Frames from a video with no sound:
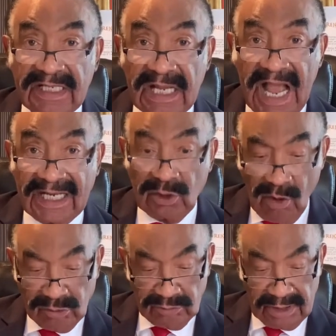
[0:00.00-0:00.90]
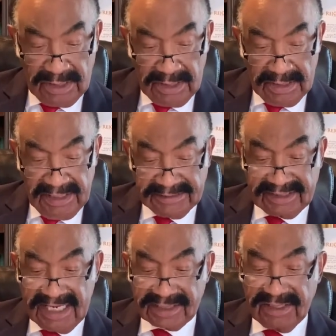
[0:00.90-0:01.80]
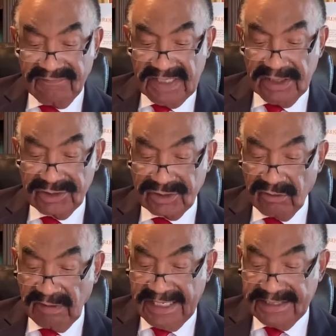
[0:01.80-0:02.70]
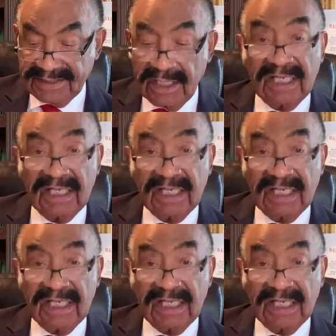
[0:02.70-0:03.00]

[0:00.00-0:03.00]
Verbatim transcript: I quote, it takes a village to raise